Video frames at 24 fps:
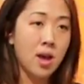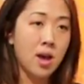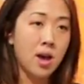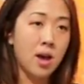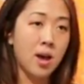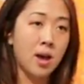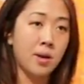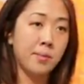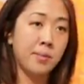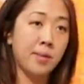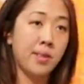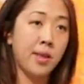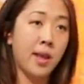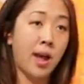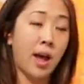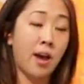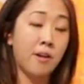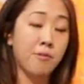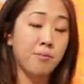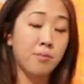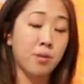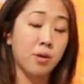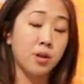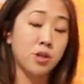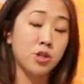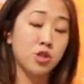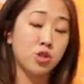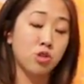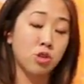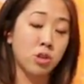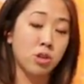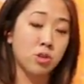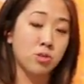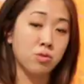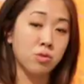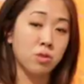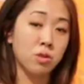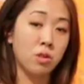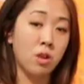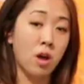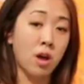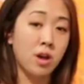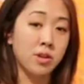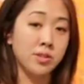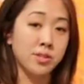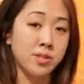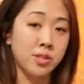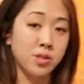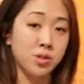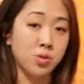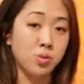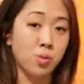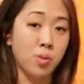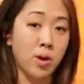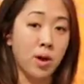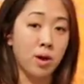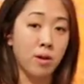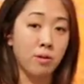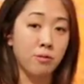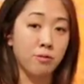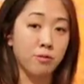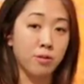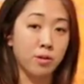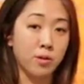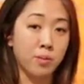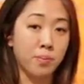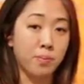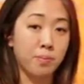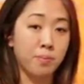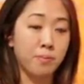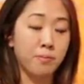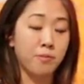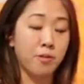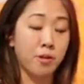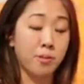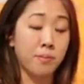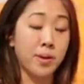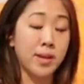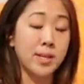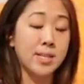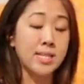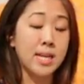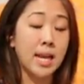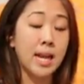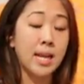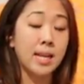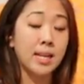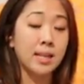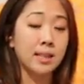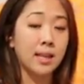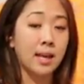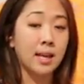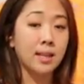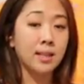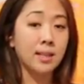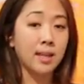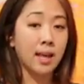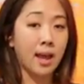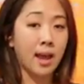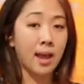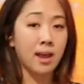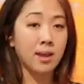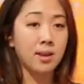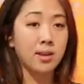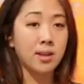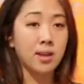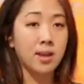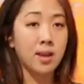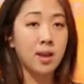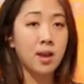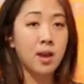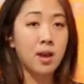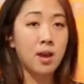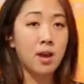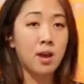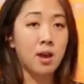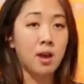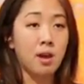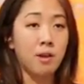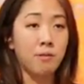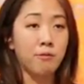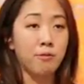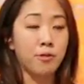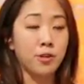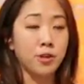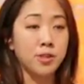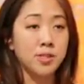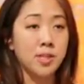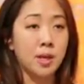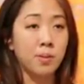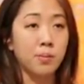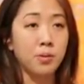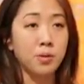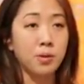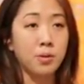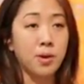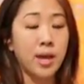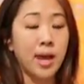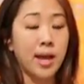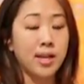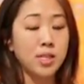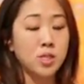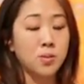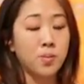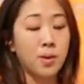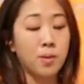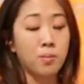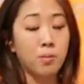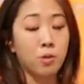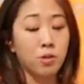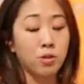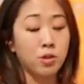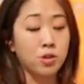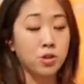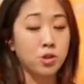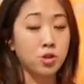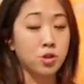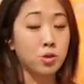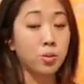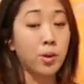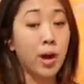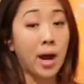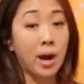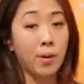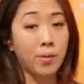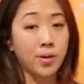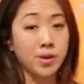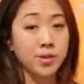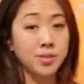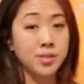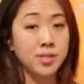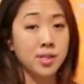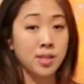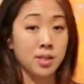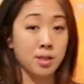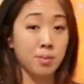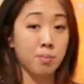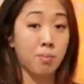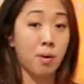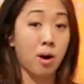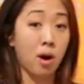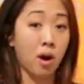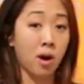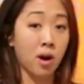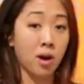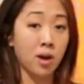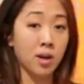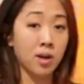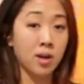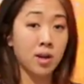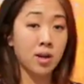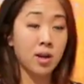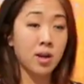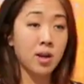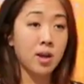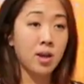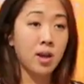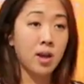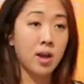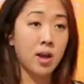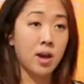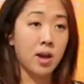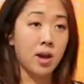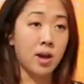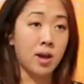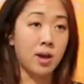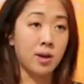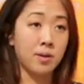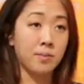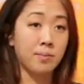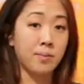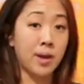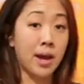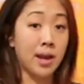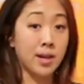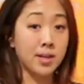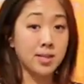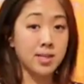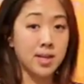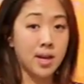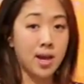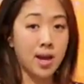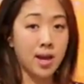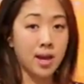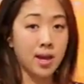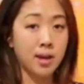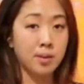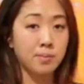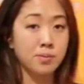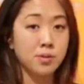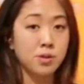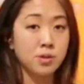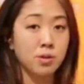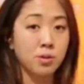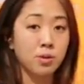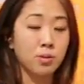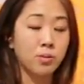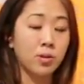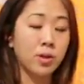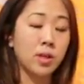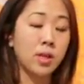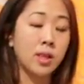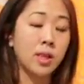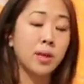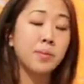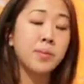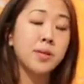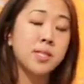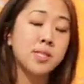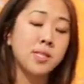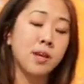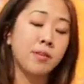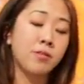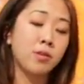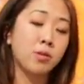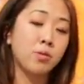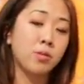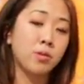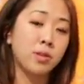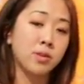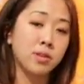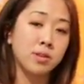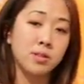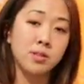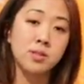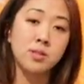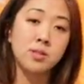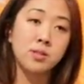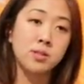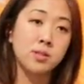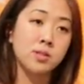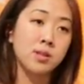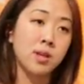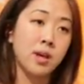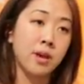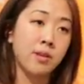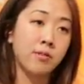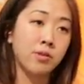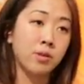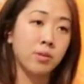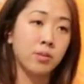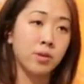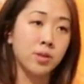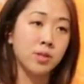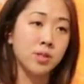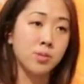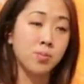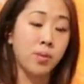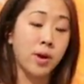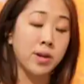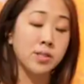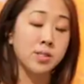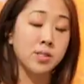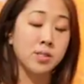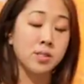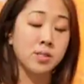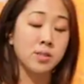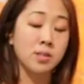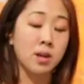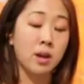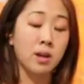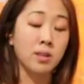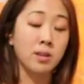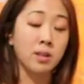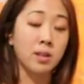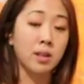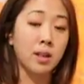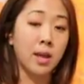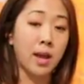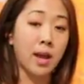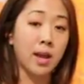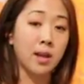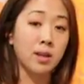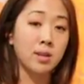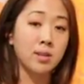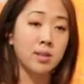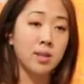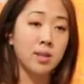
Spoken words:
And they have pretty strict laws as well for maintaining that land. For example, you can't spend more than 2 hours in the park at a time, so it really limits everyone's presence on the land.